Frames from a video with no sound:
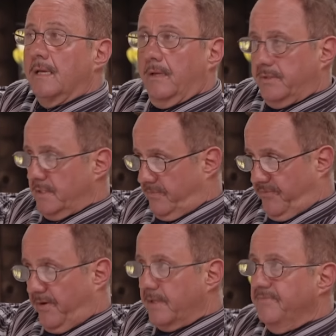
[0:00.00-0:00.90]
It was just
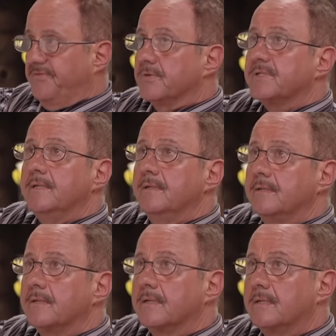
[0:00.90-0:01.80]
very confusing.
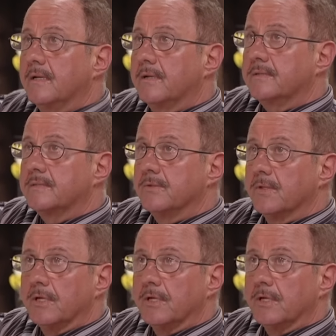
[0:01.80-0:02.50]
You know, it's a new